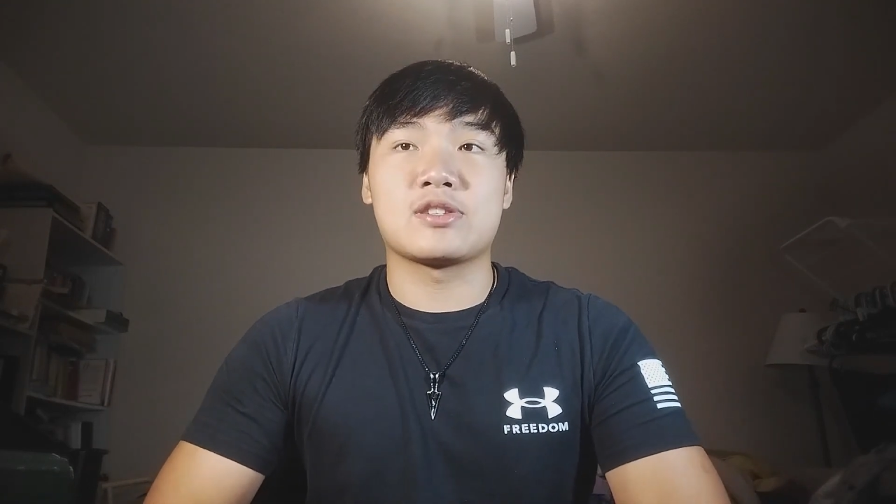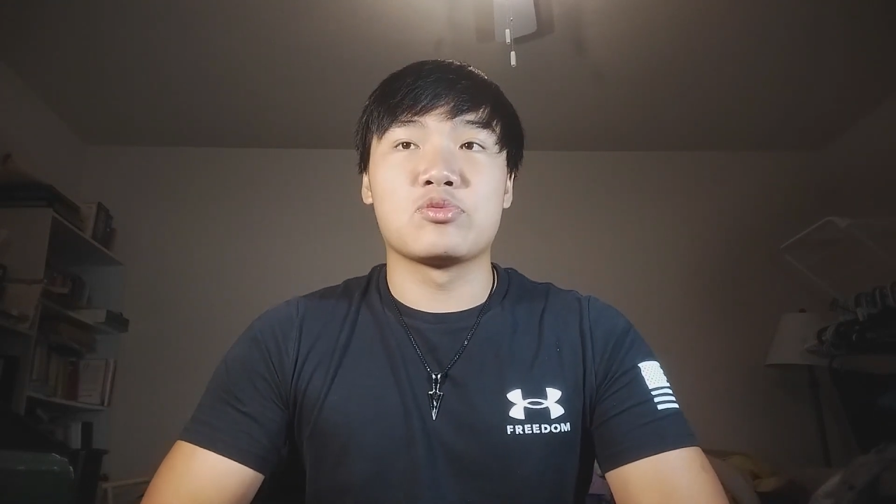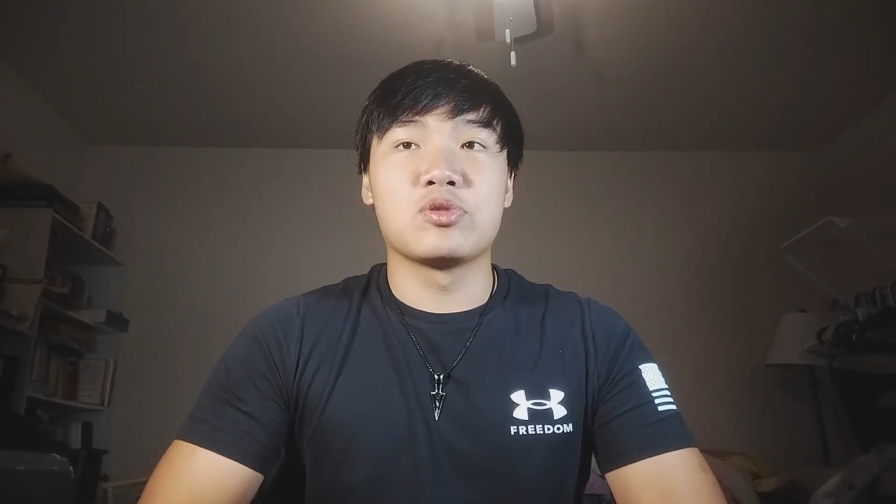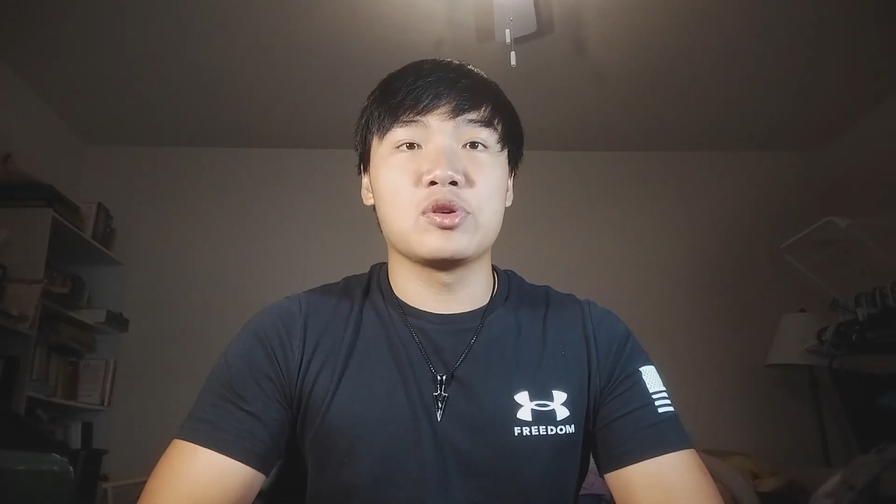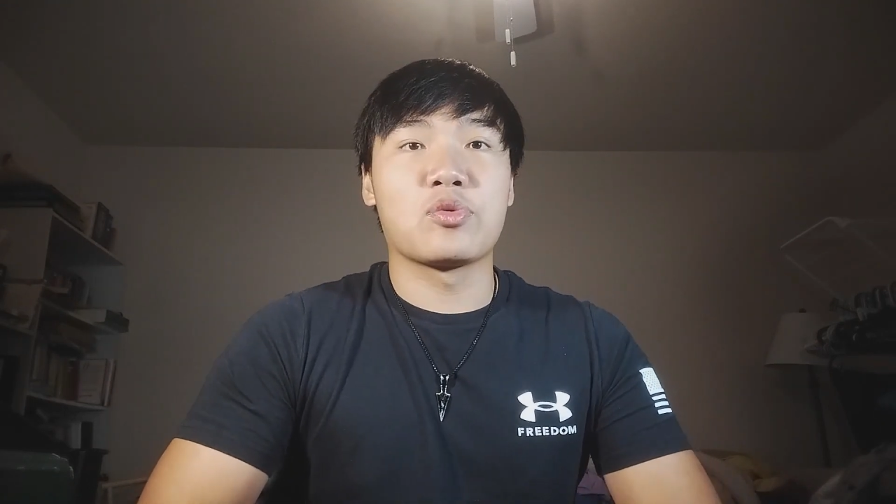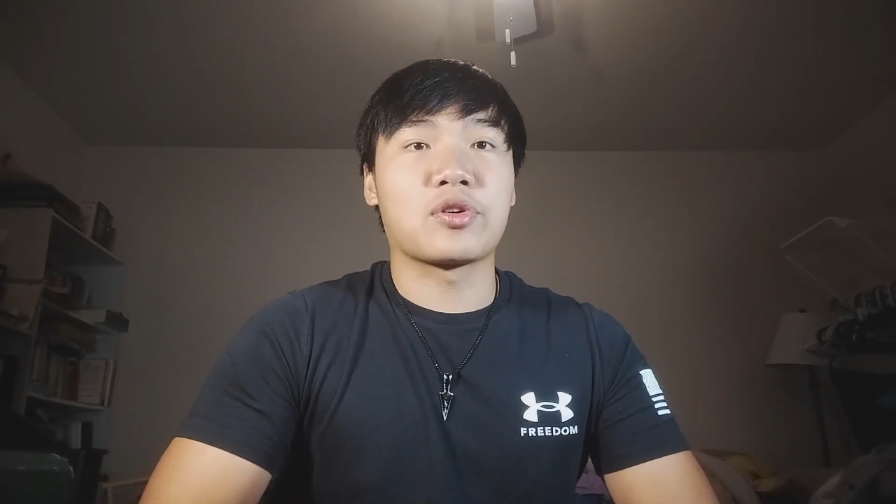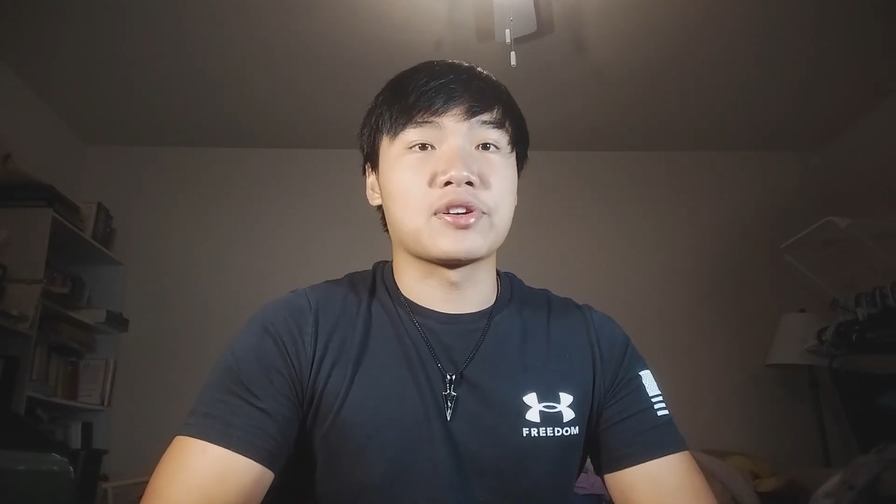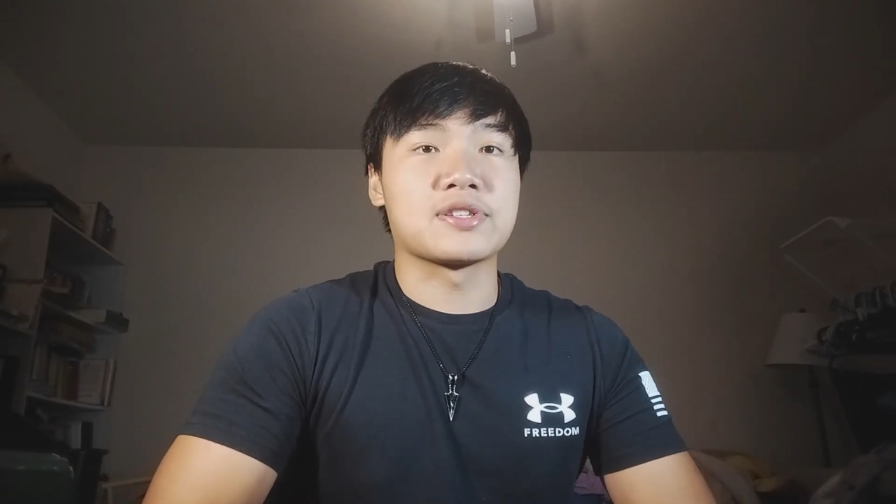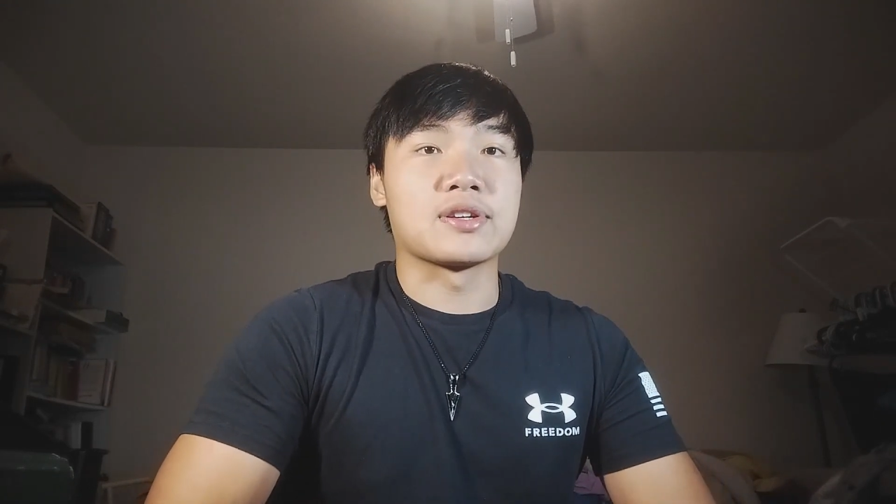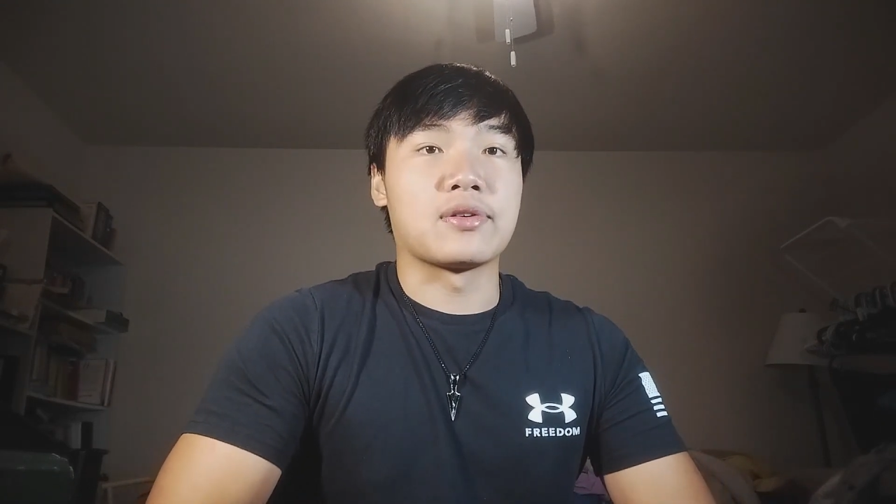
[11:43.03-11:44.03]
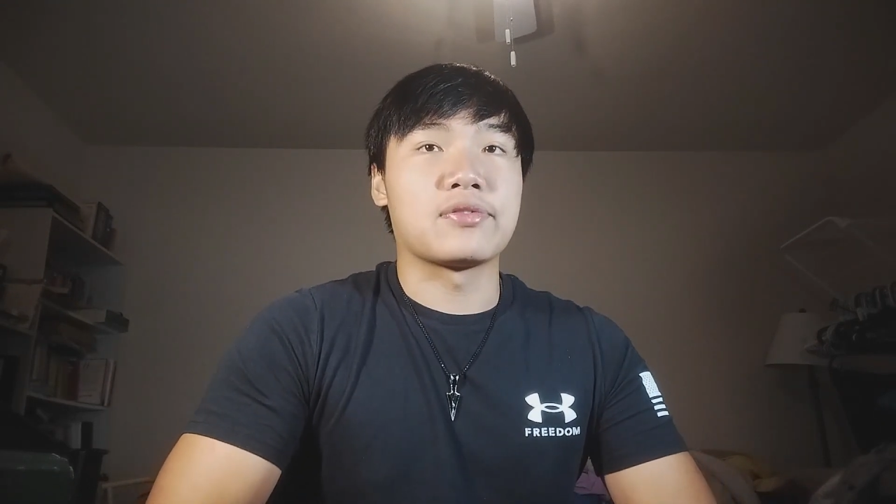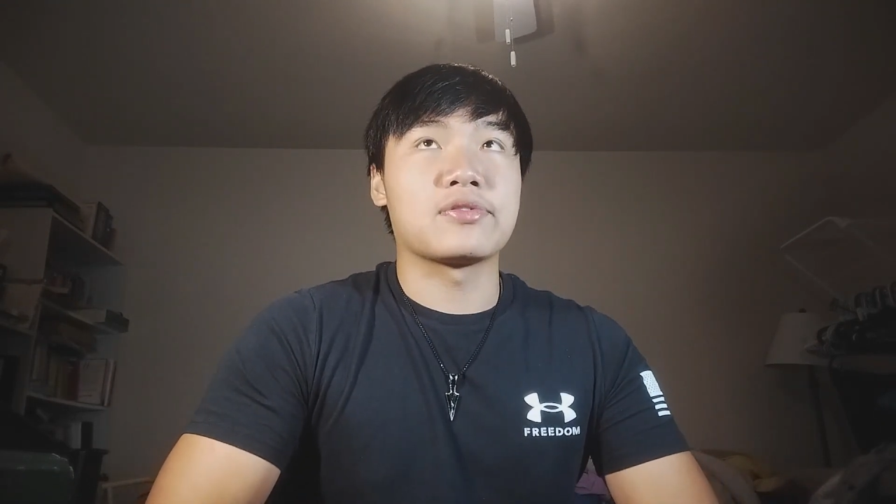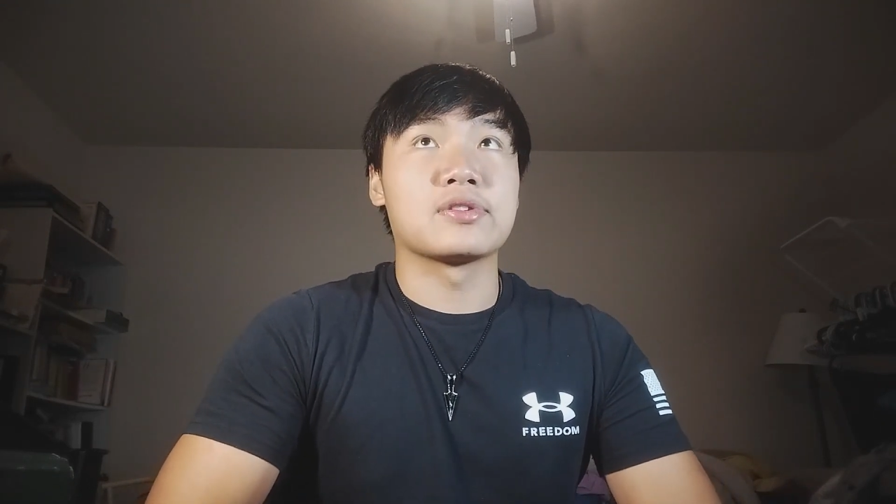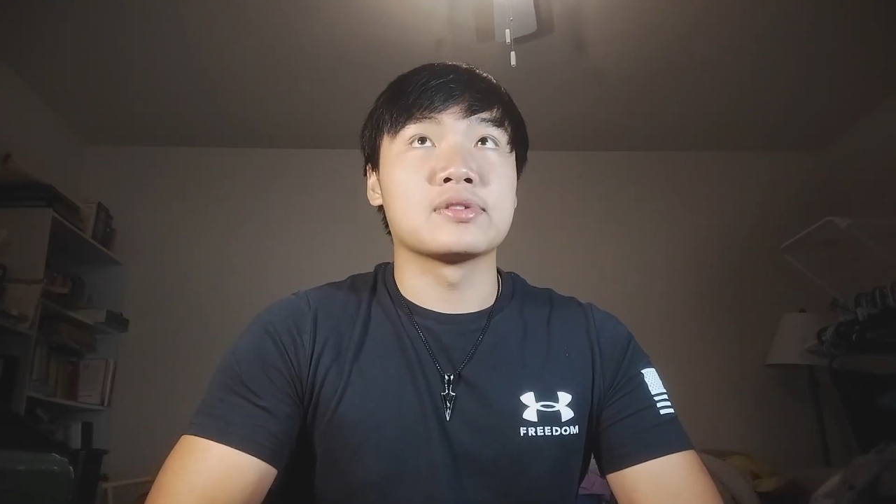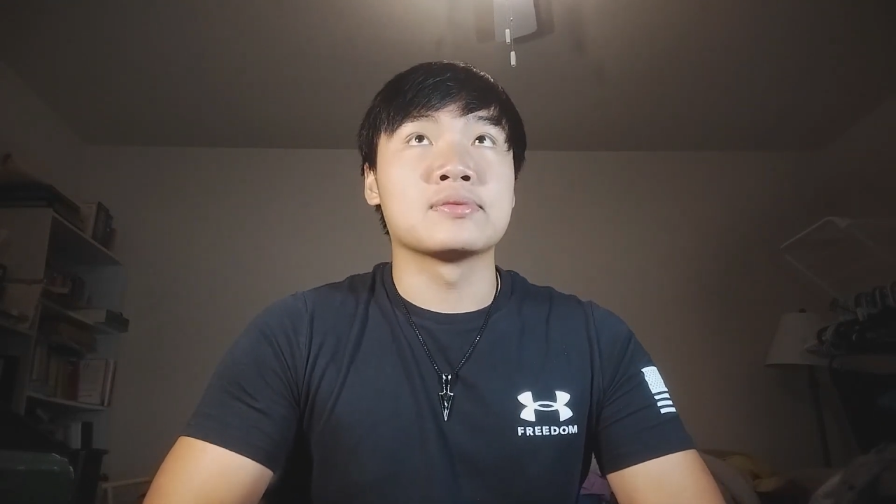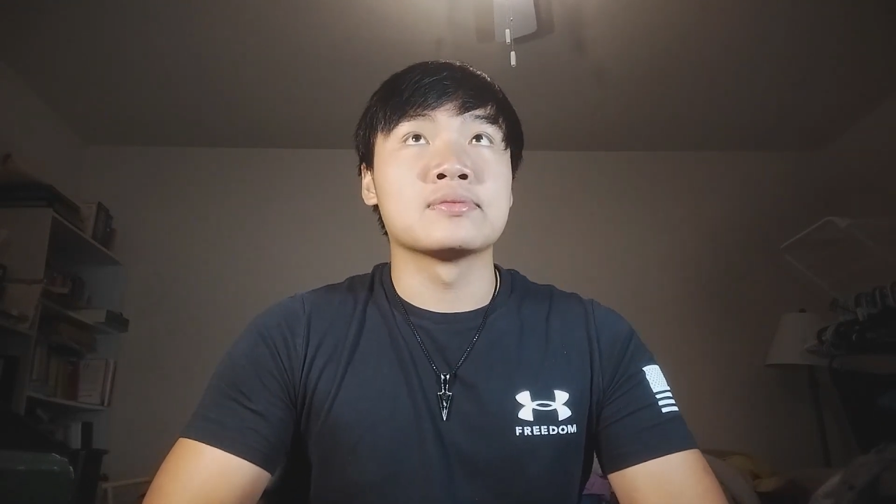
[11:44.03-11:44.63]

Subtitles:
to really work on yourself.